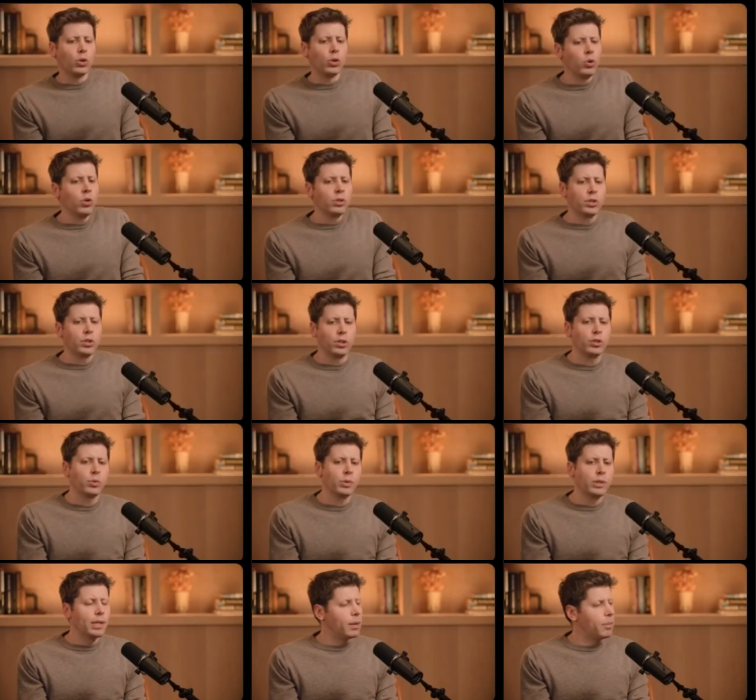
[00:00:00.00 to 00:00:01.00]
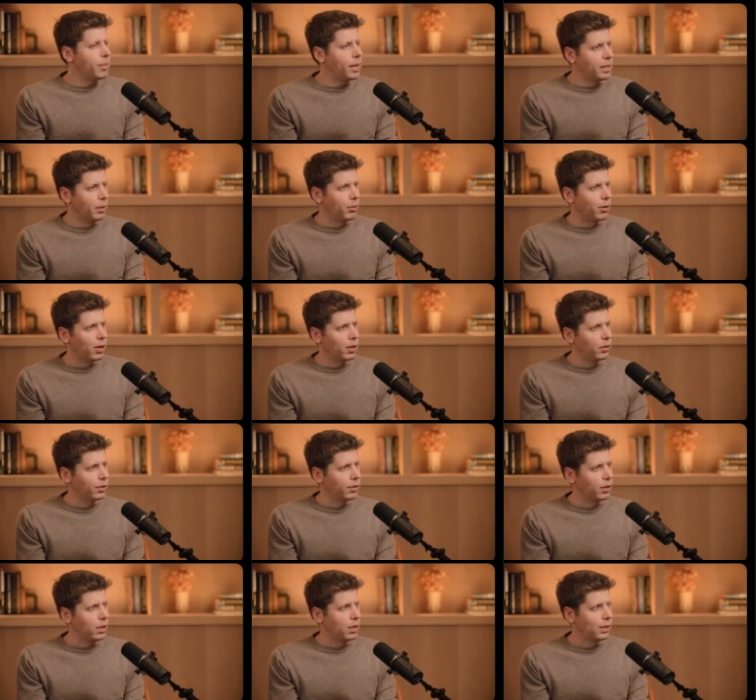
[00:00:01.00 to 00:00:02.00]
Google search was an amazing product
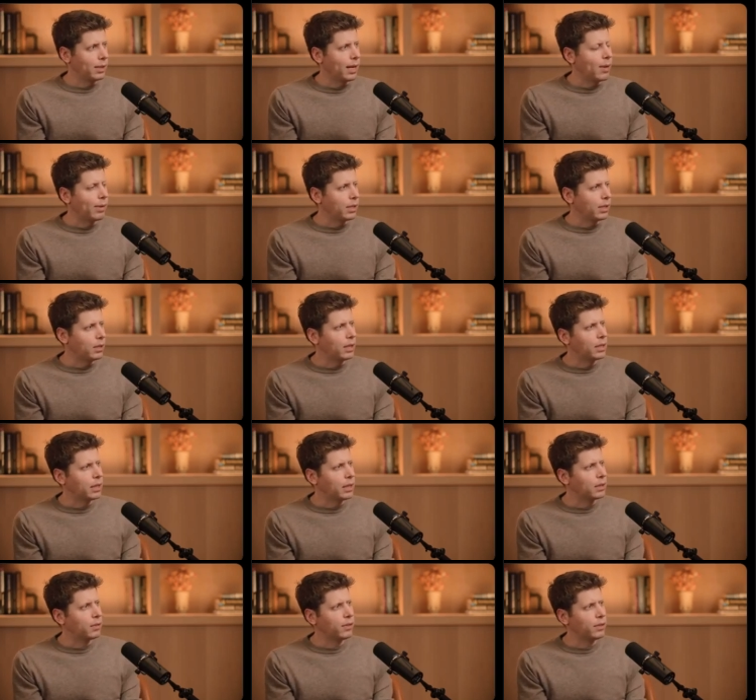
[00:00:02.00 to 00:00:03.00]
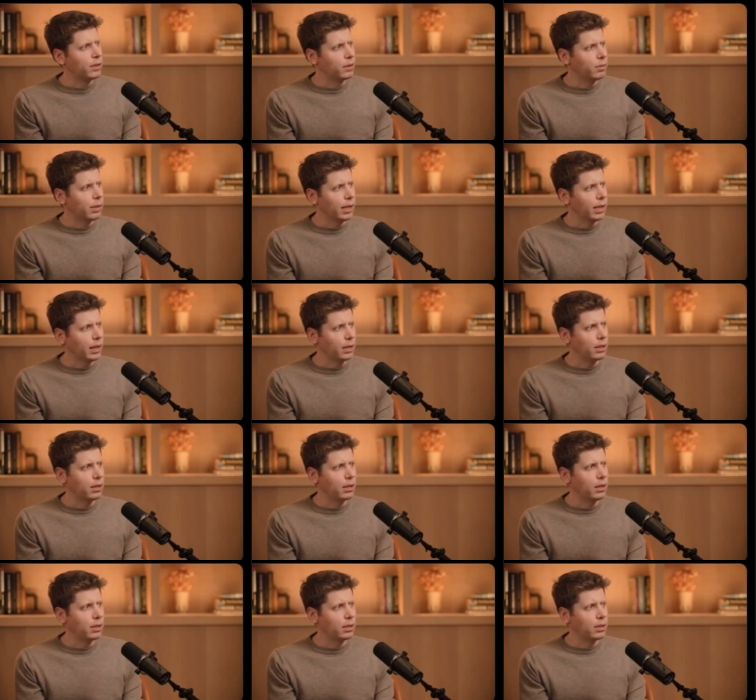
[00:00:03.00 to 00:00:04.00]
for a long time. It does feel to me like
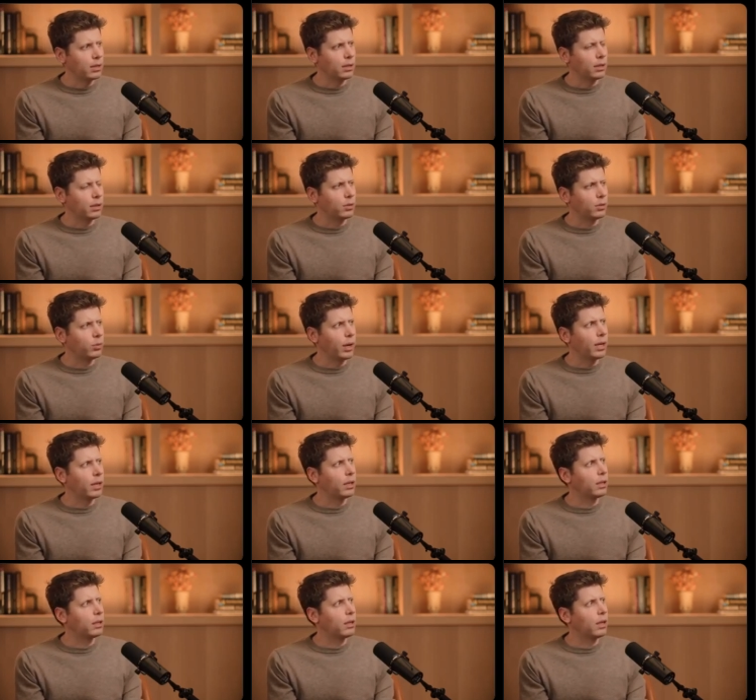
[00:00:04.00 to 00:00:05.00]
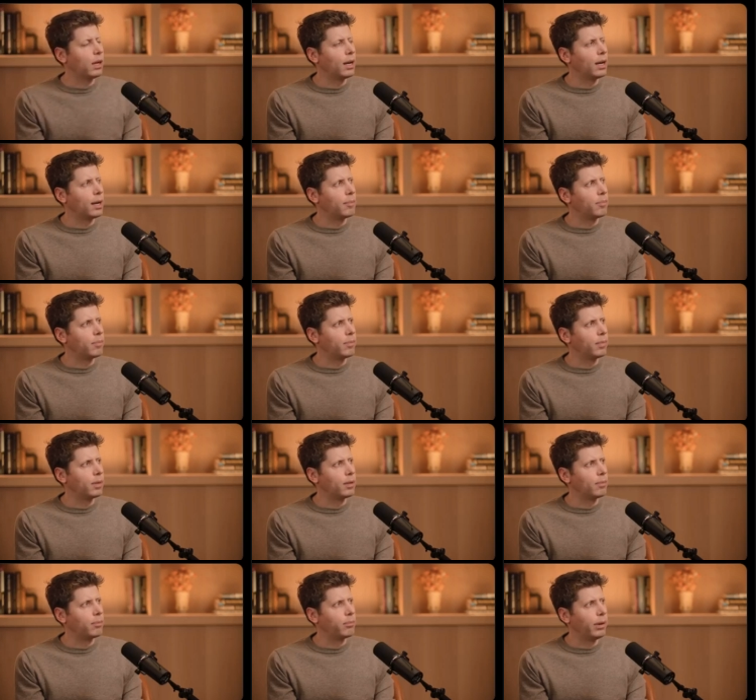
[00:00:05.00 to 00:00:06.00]
it's degraded.
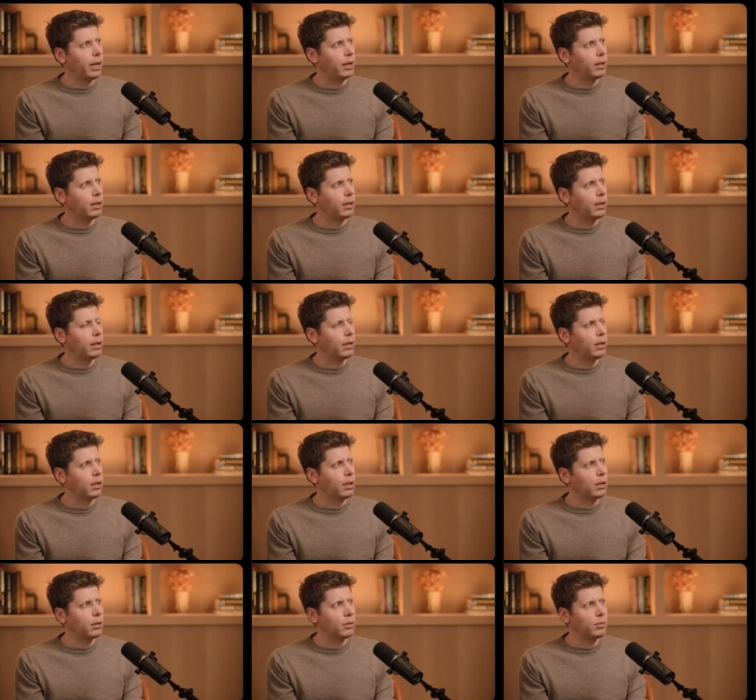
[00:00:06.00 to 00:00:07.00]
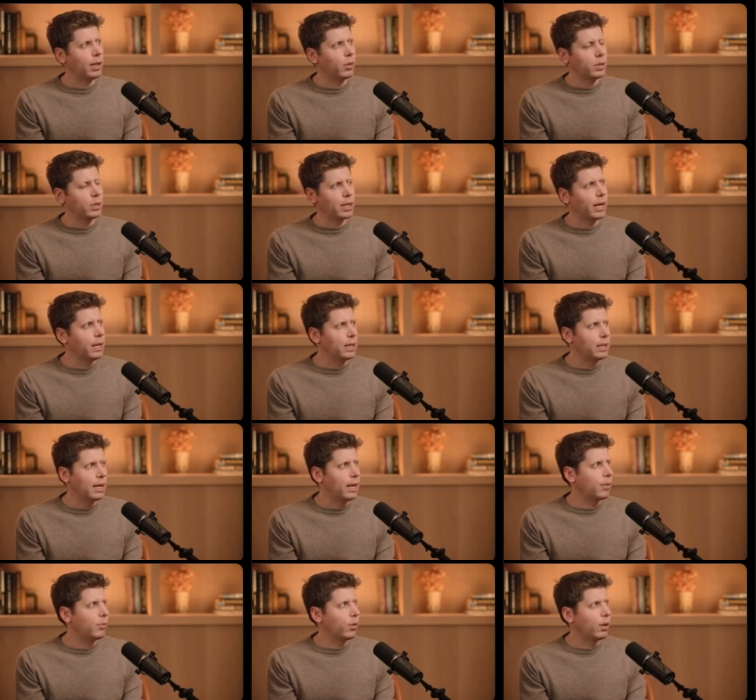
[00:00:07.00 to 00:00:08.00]
But there was like a
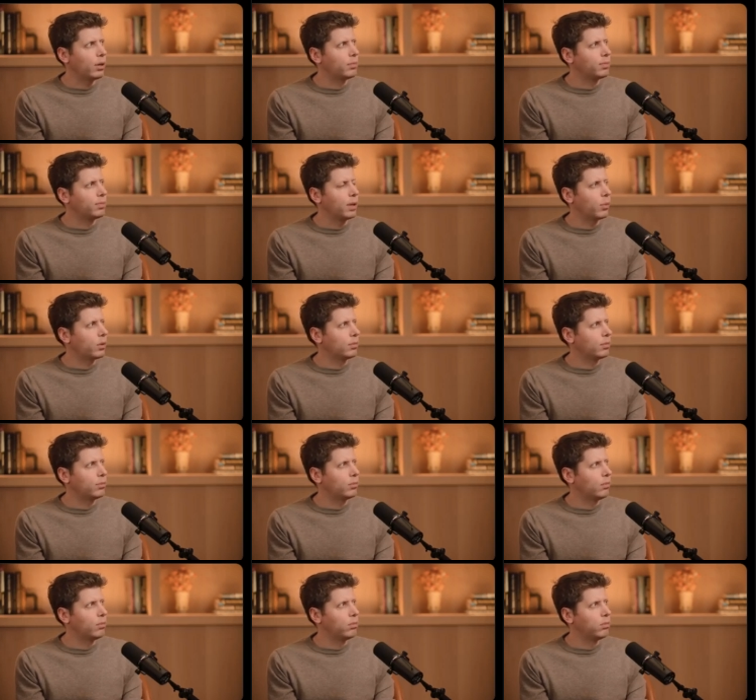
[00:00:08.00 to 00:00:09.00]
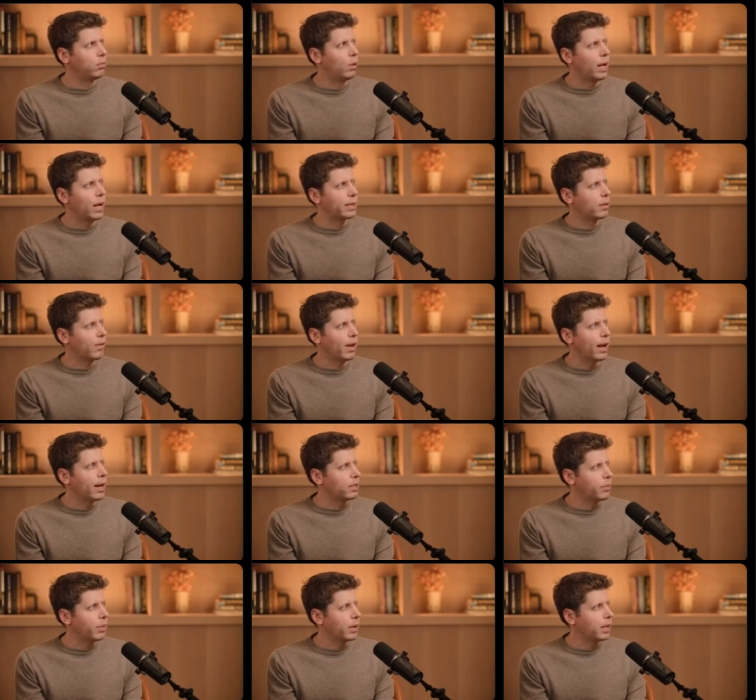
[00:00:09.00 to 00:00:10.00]
time where there were lots of
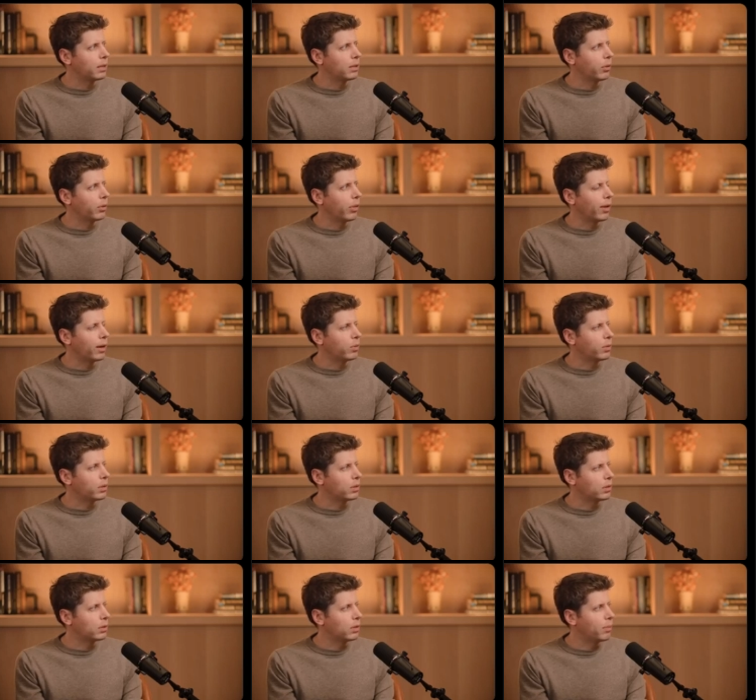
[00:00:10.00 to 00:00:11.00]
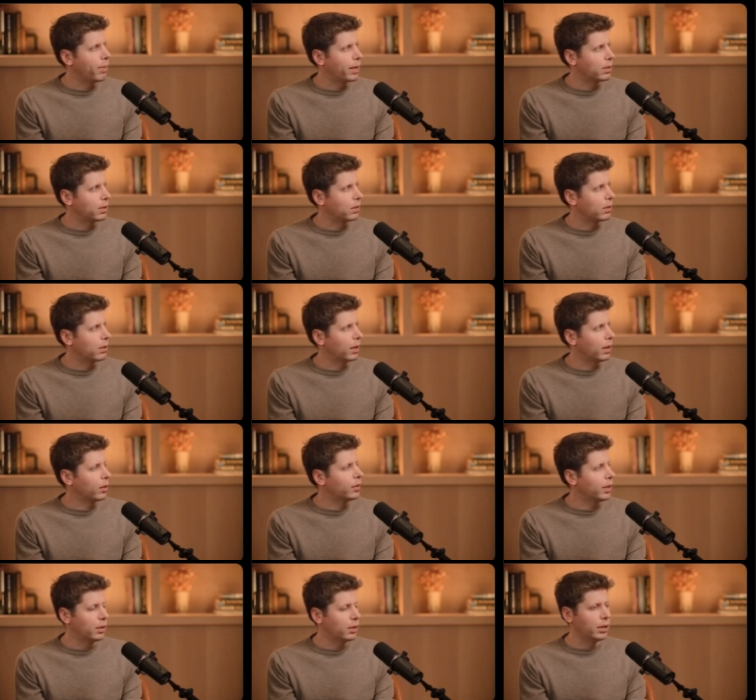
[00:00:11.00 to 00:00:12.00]
ads, but I still thought it was the best thing
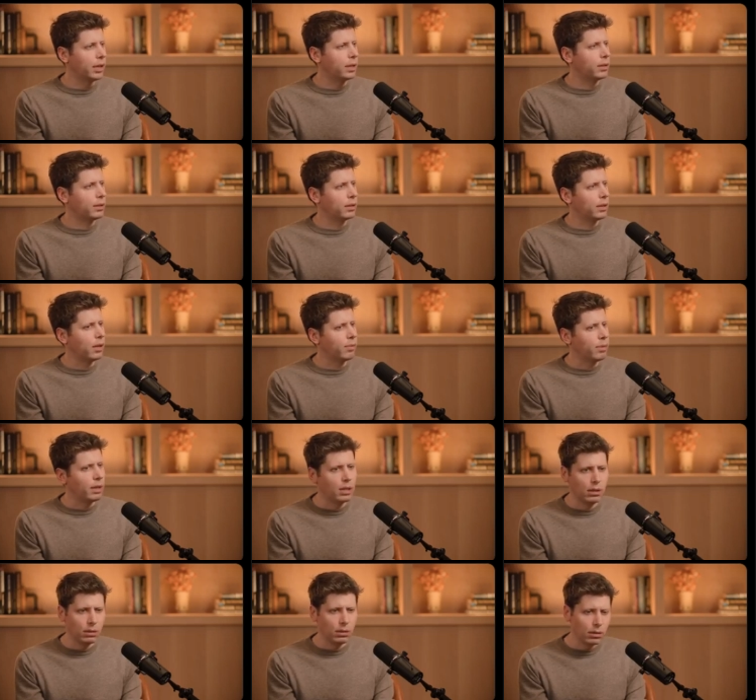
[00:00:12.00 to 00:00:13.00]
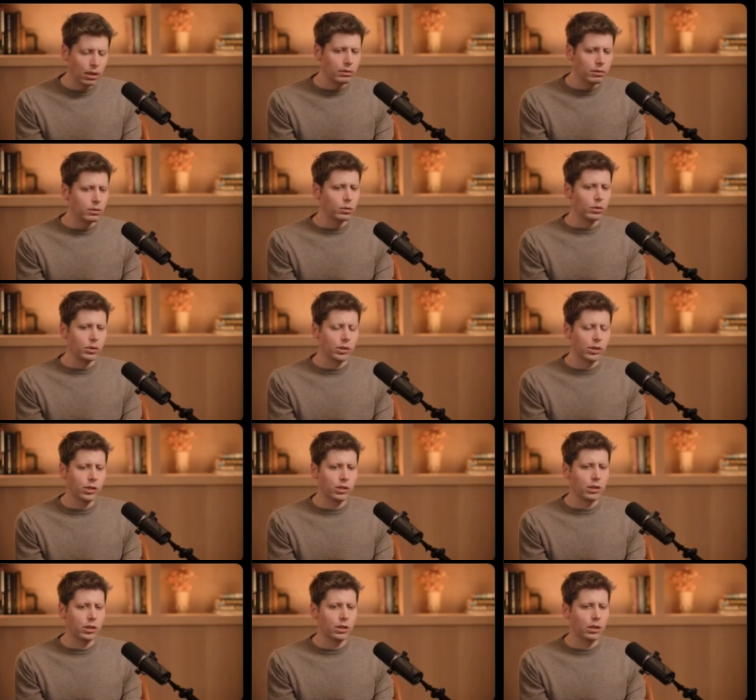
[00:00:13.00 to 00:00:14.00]
on the internet. I mean, I love Google
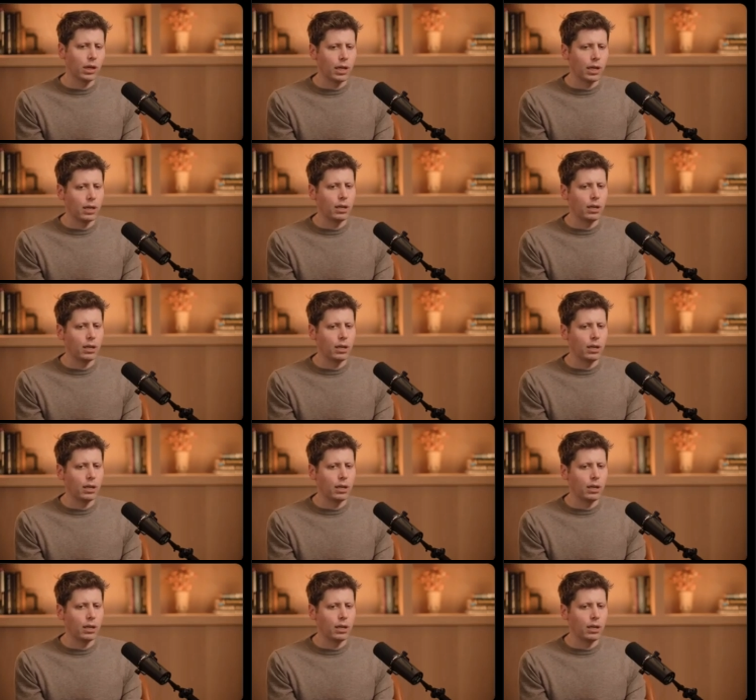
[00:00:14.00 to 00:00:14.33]
search.